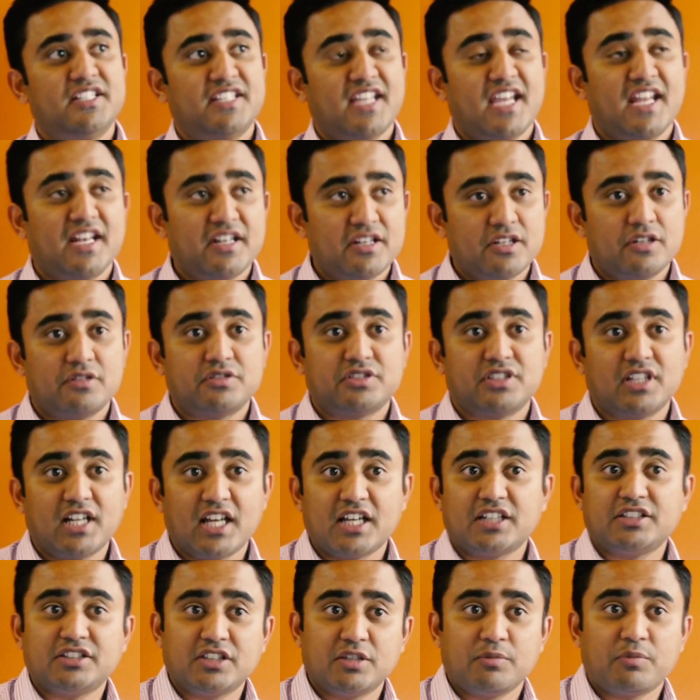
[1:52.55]
tender
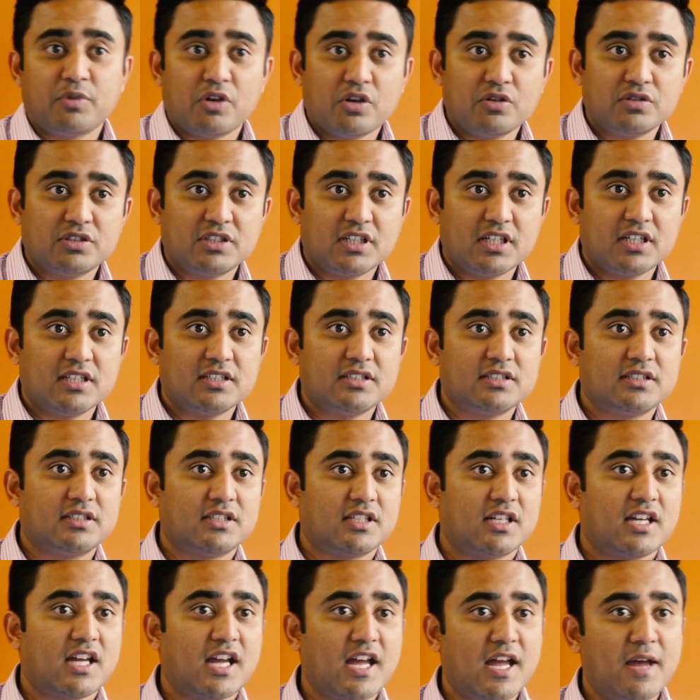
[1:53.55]
selection
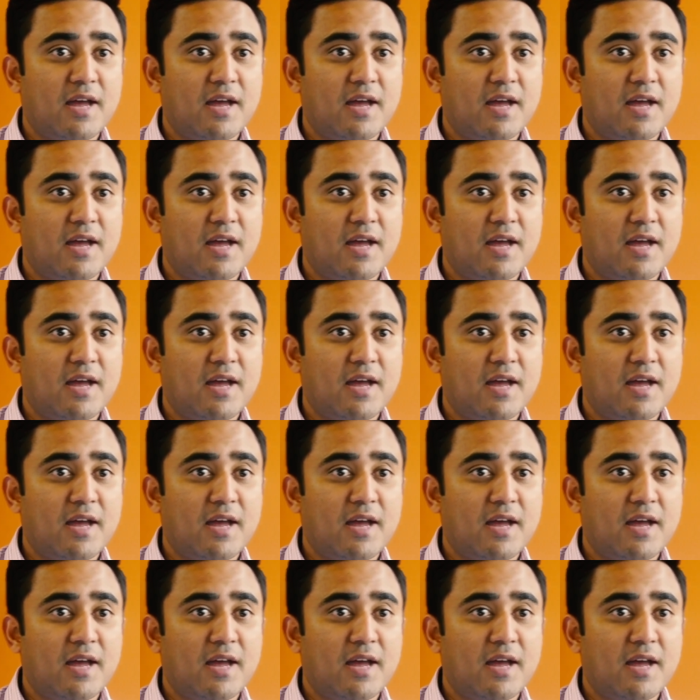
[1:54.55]
process.